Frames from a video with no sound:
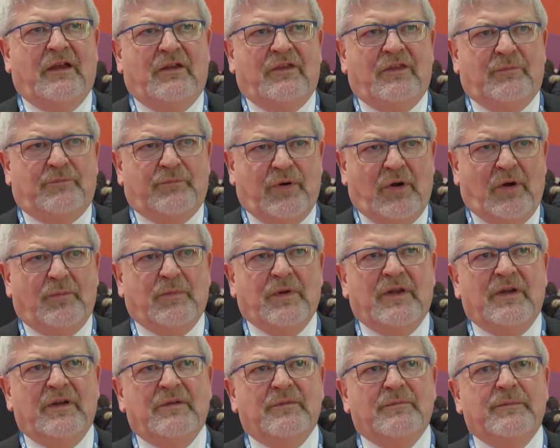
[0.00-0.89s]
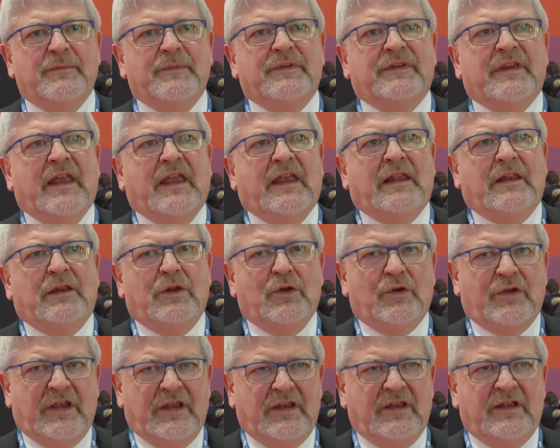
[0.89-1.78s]
the problems,
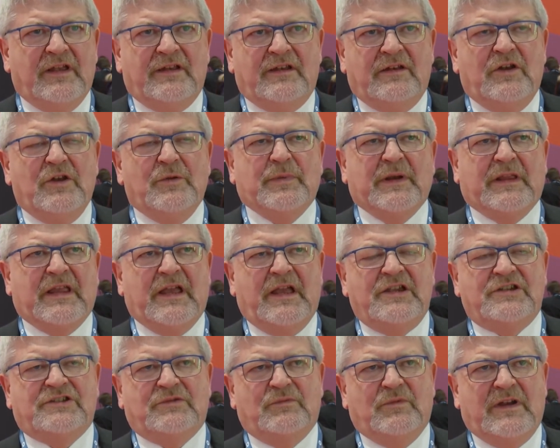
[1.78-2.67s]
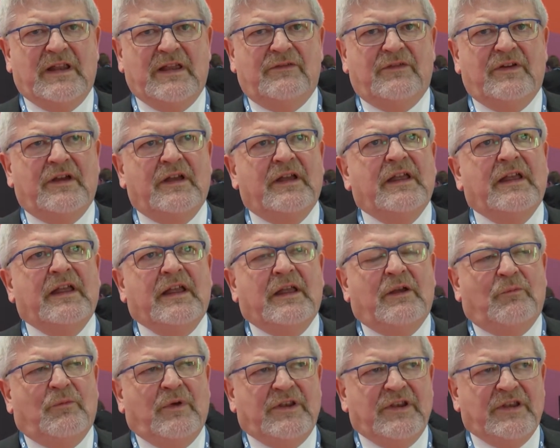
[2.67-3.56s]
looking at lubrication, whatever.
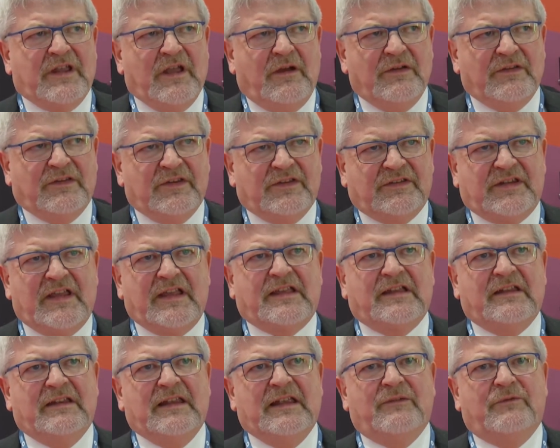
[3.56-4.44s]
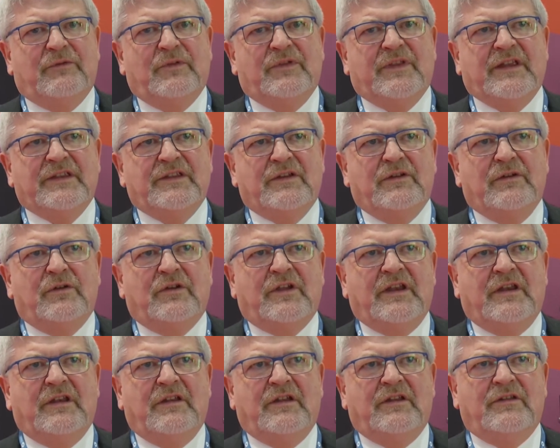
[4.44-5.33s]
When you go into second level, then you're
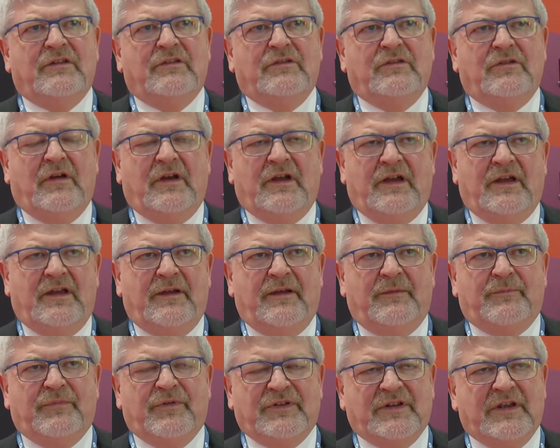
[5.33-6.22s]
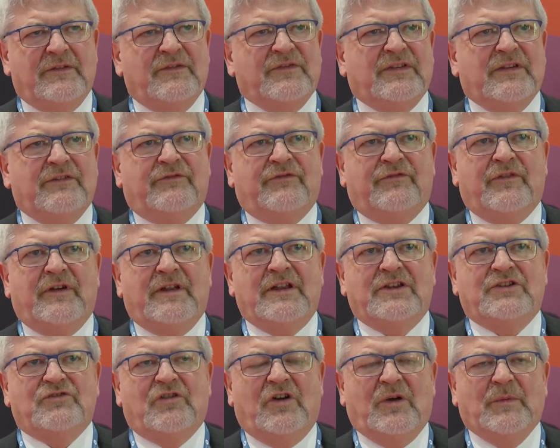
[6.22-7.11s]
looking at uh,
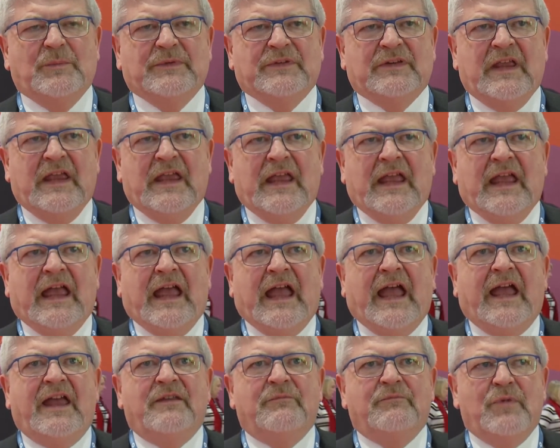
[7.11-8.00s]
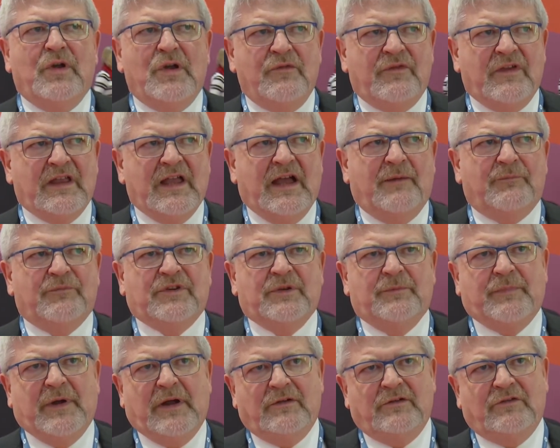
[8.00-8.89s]
preservative-free drops and moving up
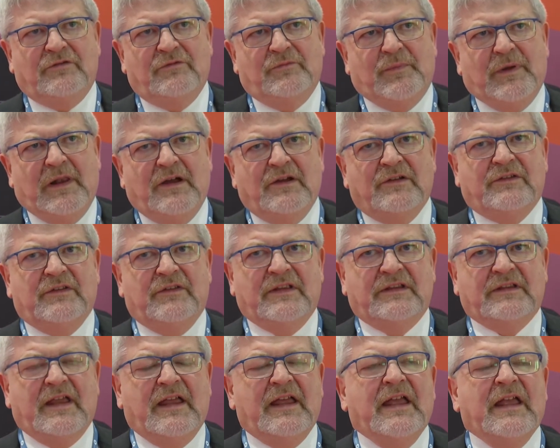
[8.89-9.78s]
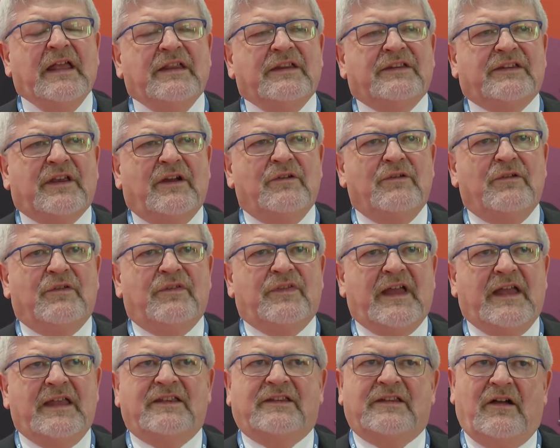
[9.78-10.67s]
to punctal plugs and things like that. So
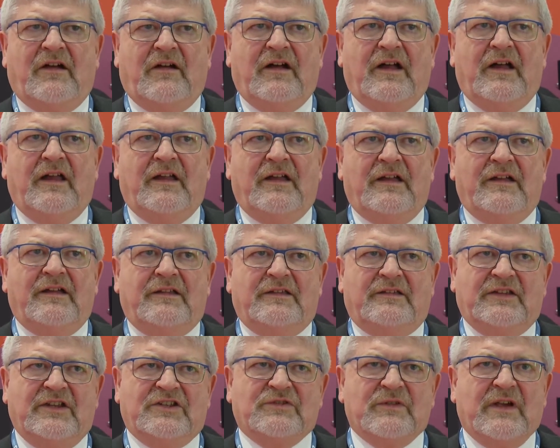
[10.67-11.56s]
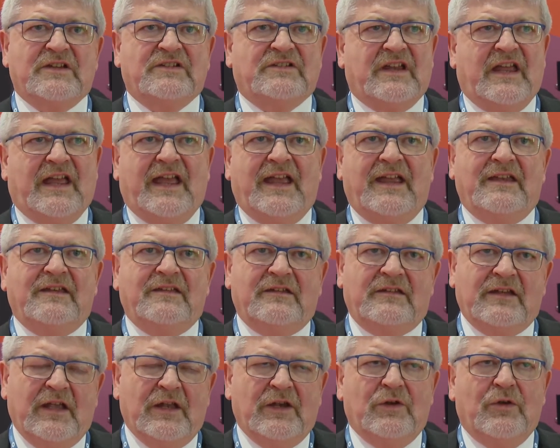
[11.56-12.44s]
that's a higher situation.
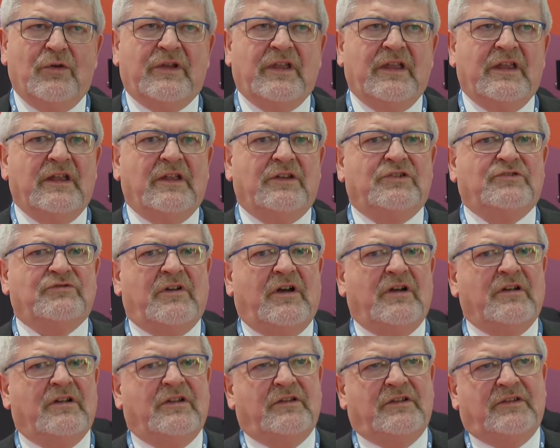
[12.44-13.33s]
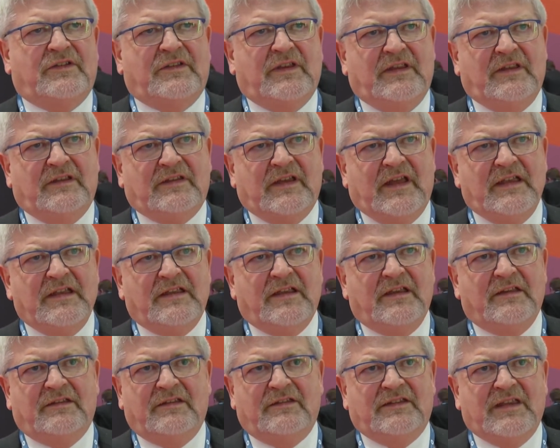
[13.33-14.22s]
And looking at drugs that are
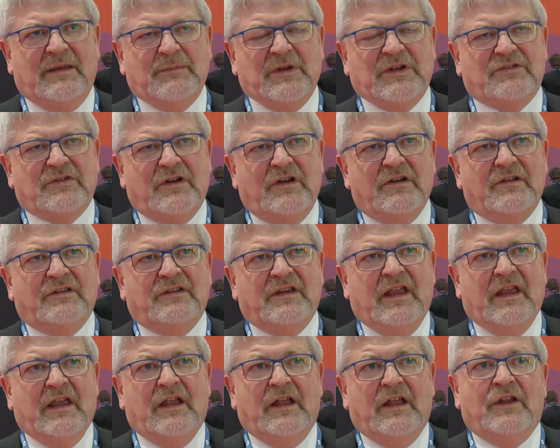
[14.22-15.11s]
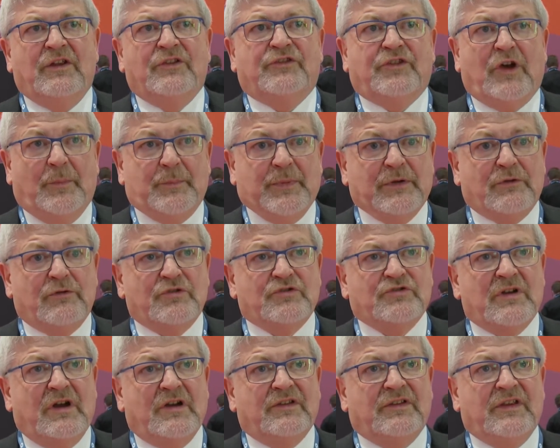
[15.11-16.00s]
taking, systemic drugs, topical
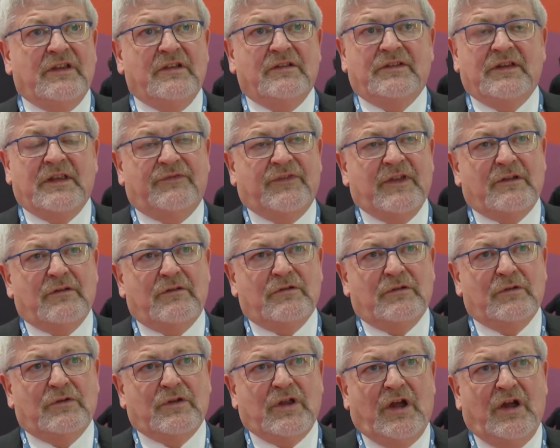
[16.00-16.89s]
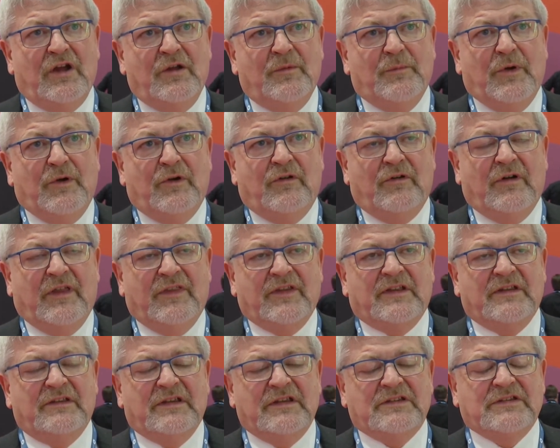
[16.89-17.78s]
drugs they're using if they've got glaucoma or
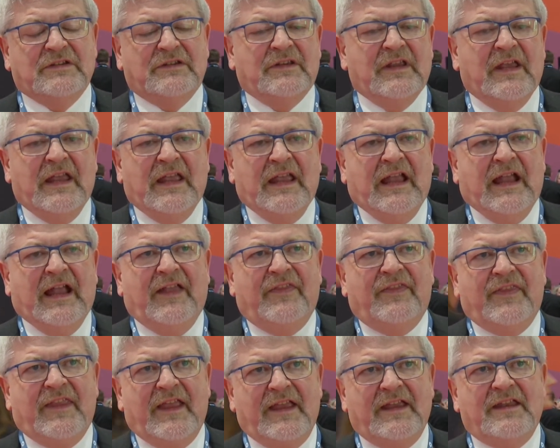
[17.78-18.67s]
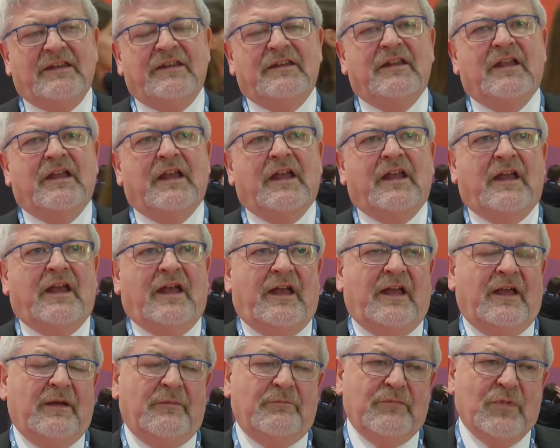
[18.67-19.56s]
other conditions, and then
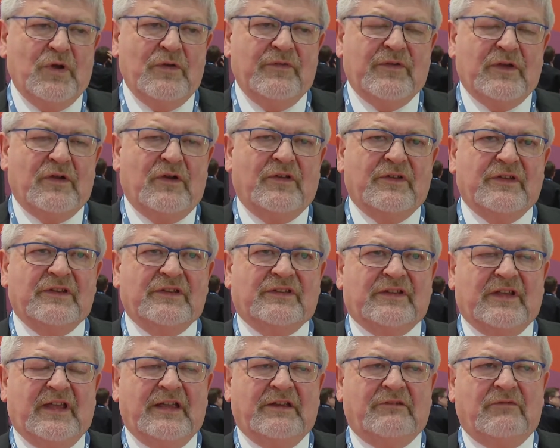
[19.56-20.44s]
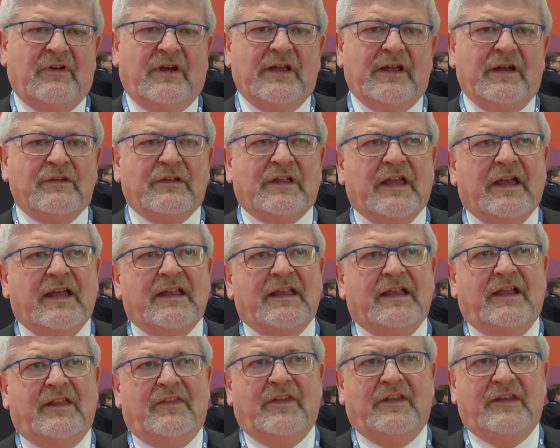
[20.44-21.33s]
uh, moving on and saying, right, okay,
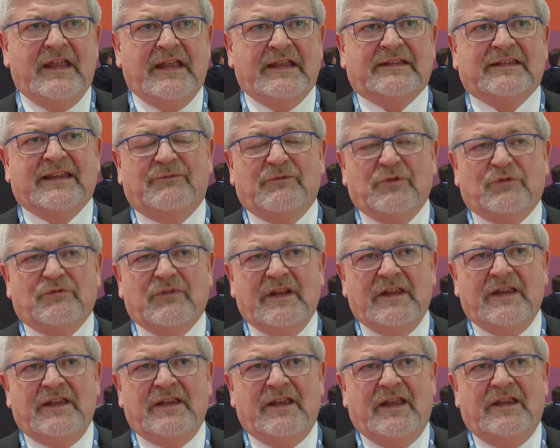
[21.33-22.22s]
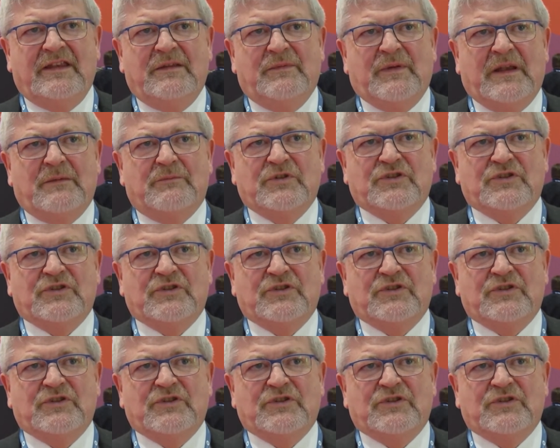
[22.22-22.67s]
the next level is really independent